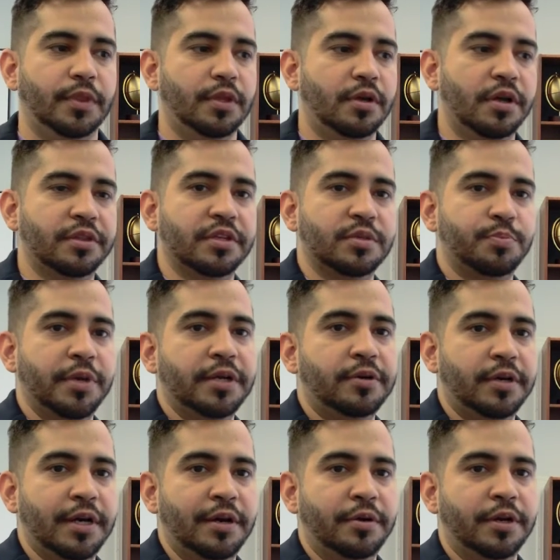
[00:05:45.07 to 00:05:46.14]
on this
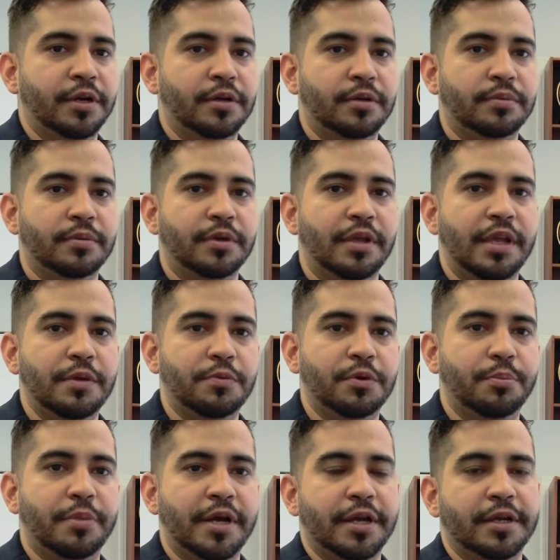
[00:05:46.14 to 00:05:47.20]
better area, he
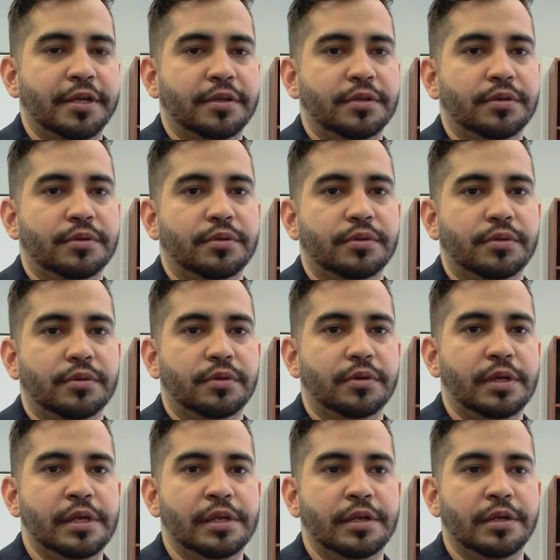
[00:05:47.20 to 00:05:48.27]
would buy it
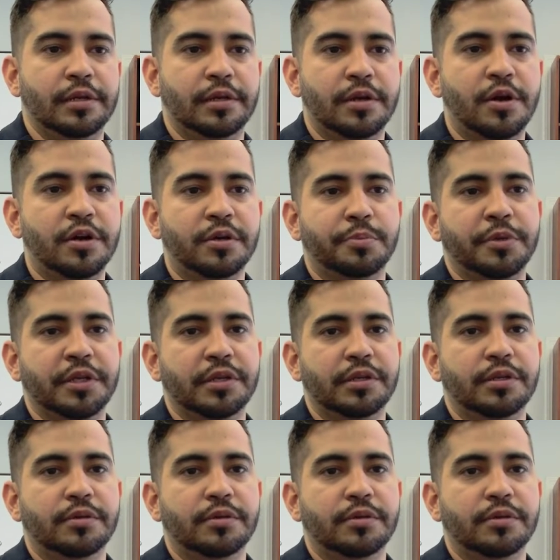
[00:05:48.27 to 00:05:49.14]
in a heartbeat,